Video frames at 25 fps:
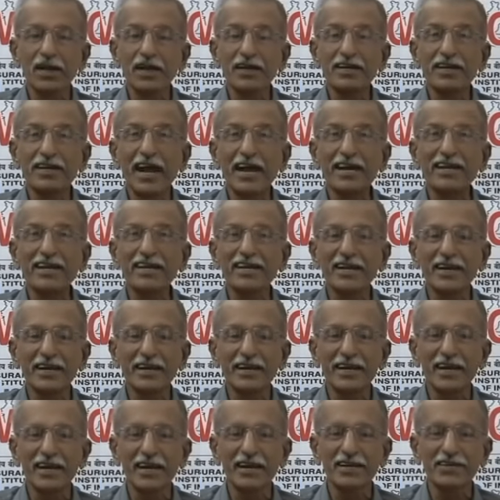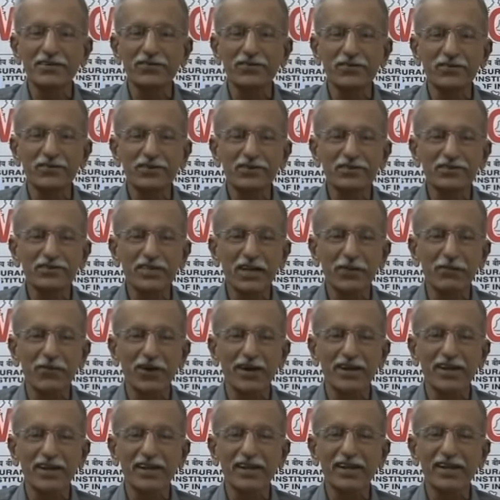
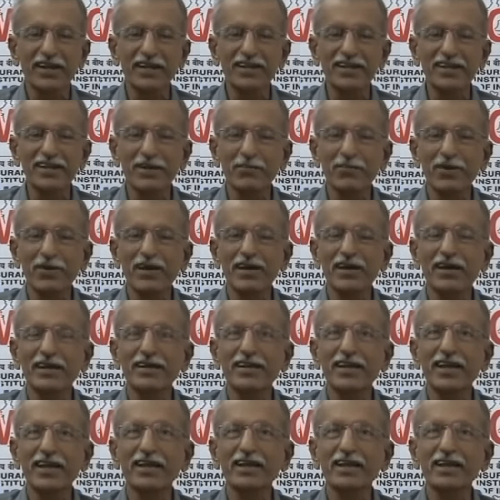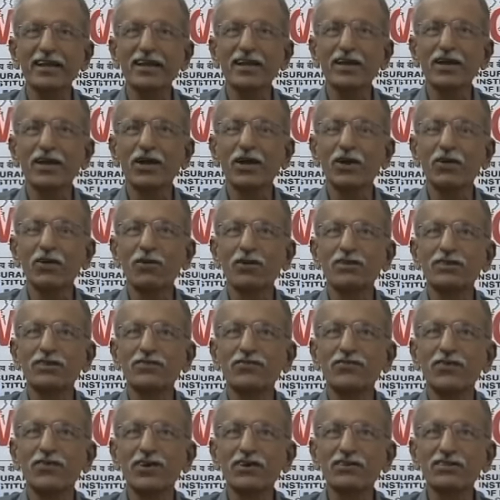1907, Indian Mercantile was the
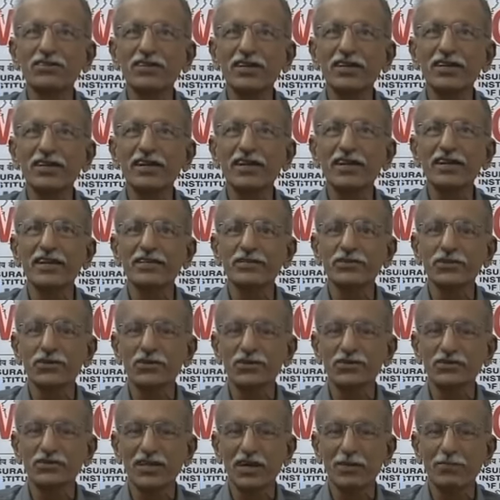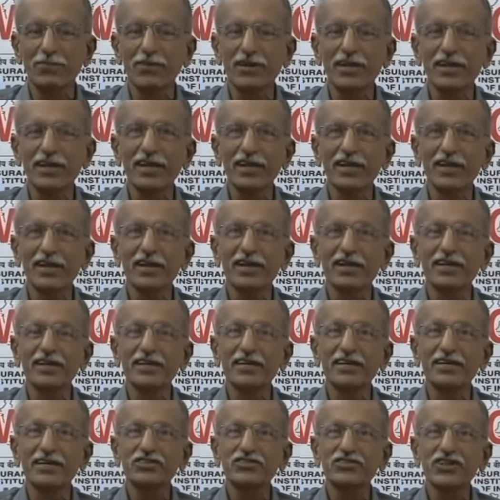first Indian insurance company.
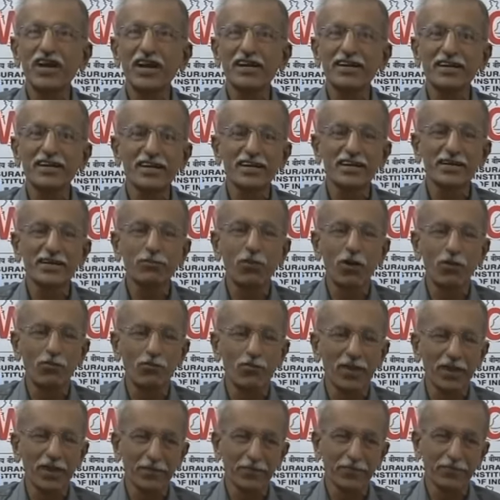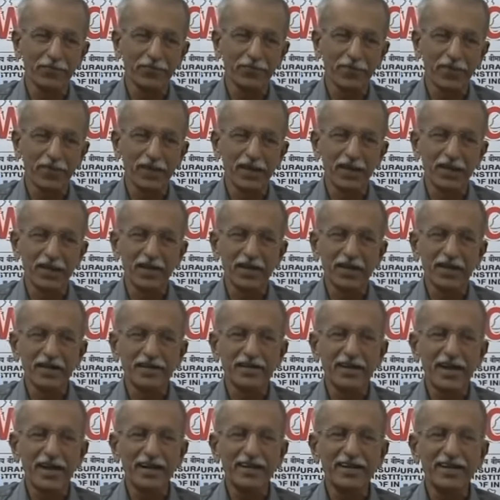It started in Bombay.
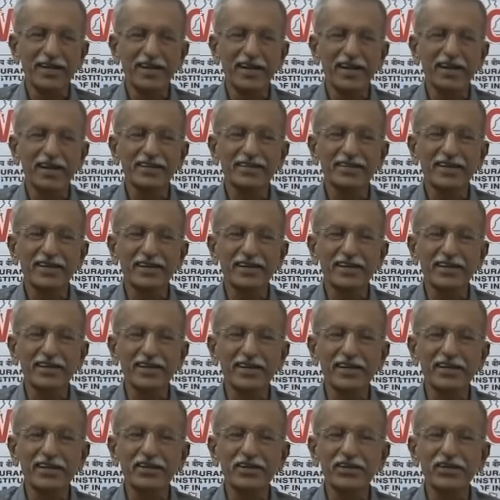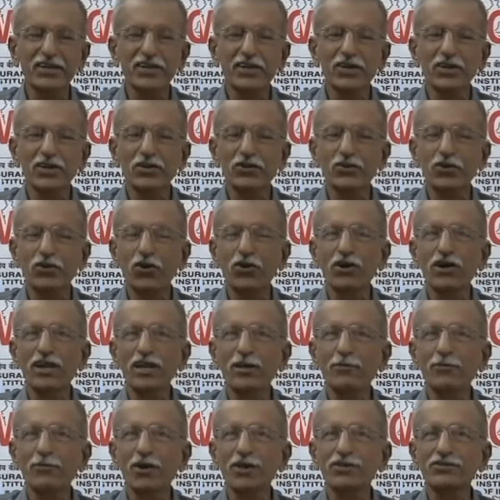1938,
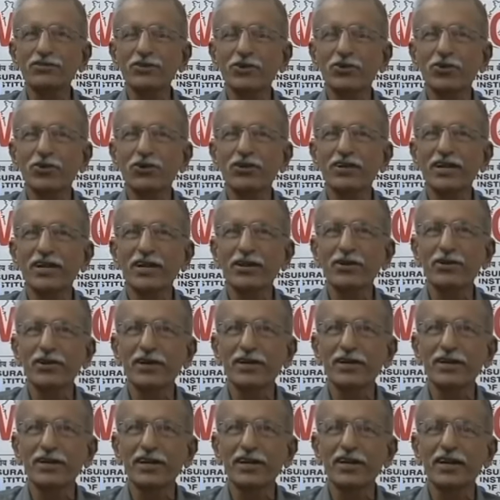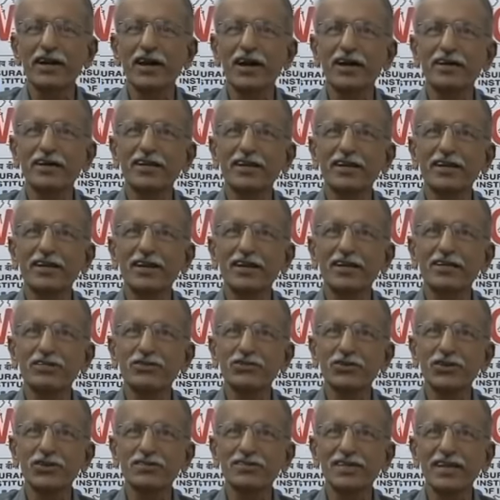non-life also got regulated under
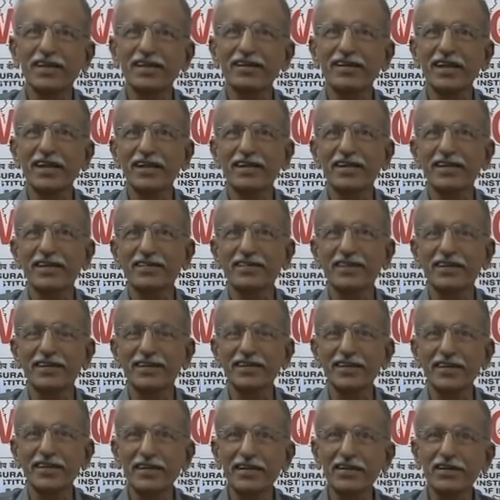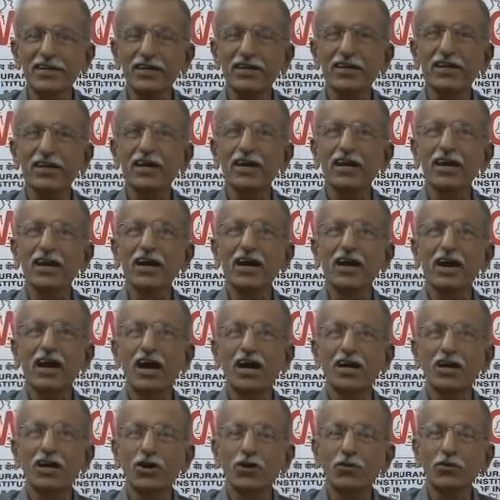Insurance Act 1938
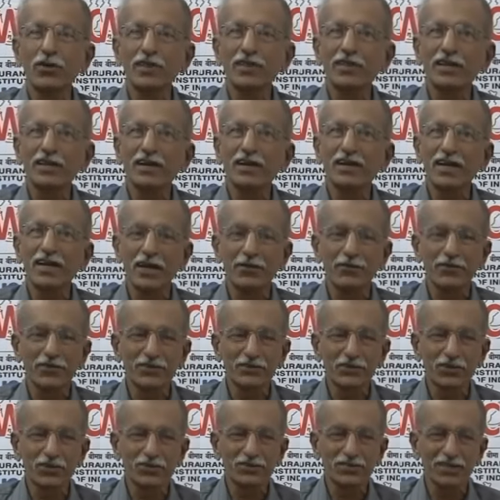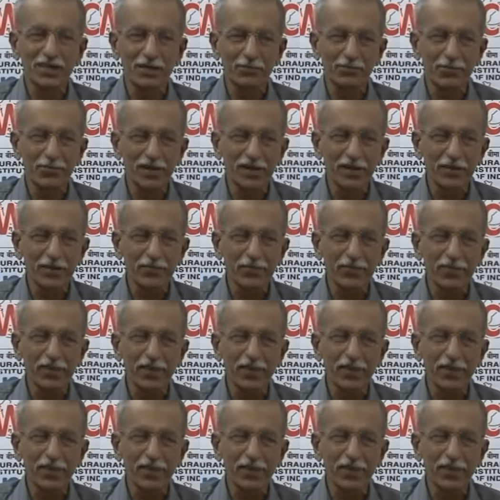along with life insurance company.